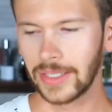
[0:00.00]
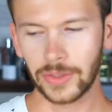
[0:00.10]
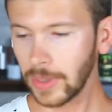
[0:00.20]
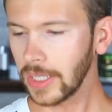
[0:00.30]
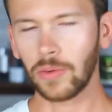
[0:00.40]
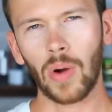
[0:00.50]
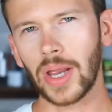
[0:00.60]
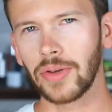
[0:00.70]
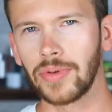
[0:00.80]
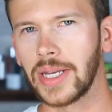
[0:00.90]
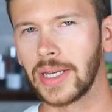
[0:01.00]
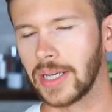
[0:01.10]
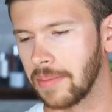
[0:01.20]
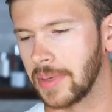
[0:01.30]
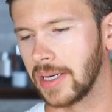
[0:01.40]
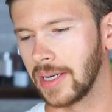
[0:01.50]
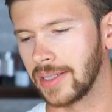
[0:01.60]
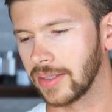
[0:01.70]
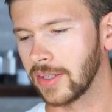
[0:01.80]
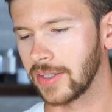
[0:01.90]
It's really quite unique. I mean, it
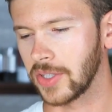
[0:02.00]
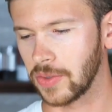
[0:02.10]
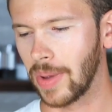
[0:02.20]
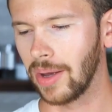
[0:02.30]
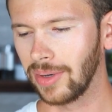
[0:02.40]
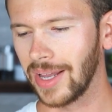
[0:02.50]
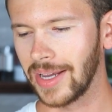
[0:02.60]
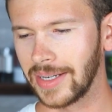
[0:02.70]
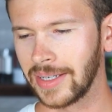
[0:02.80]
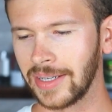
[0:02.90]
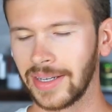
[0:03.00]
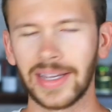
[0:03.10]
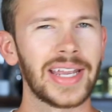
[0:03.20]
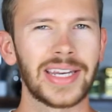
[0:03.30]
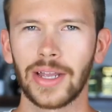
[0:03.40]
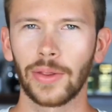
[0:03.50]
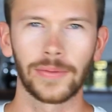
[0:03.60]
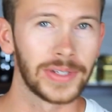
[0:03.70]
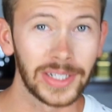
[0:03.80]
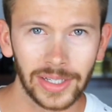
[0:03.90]
doesn't smell like any other
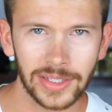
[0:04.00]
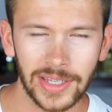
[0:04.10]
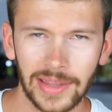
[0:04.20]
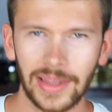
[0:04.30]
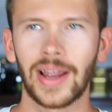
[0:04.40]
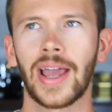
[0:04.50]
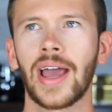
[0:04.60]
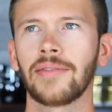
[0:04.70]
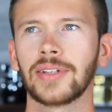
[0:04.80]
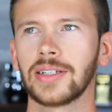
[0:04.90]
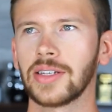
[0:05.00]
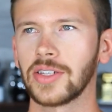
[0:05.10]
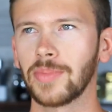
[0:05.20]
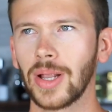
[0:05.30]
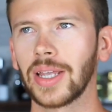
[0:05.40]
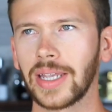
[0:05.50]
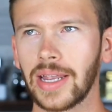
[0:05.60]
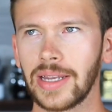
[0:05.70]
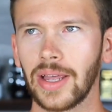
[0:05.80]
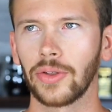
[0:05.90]
vanilla scent that I have. It doesn't smell like
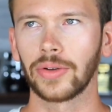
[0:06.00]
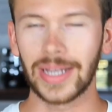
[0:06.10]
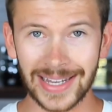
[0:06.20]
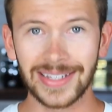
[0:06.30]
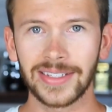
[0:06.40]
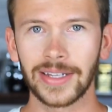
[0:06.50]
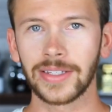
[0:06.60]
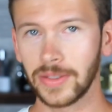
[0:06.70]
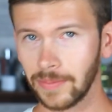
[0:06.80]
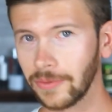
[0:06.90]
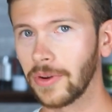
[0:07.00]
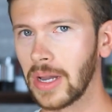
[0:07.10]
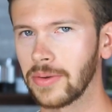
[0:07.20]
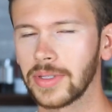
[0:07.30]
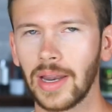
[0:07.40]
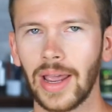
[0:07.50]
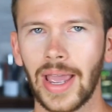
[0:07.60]
any other incense fragrance that